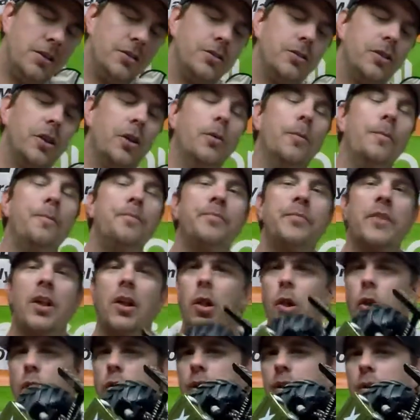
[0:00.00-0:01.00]
So
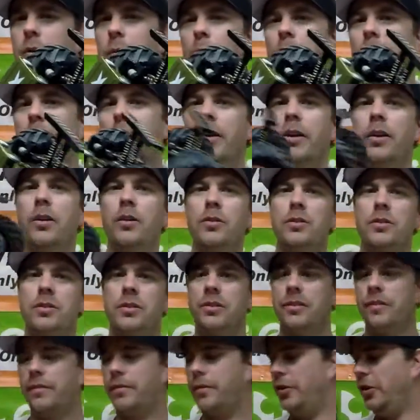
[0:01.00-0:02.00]
look into one of those
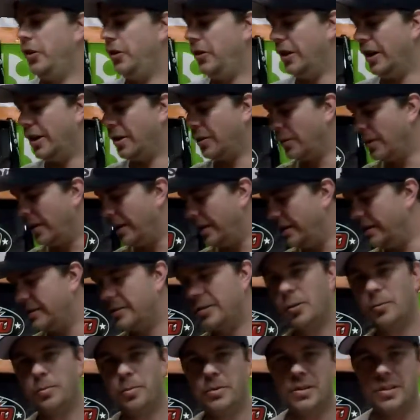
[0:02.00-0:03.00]
for your young one.
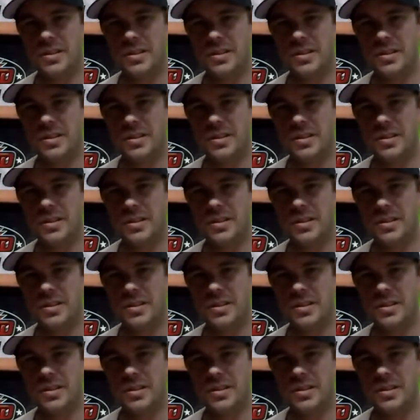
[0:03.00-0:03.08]
Don't be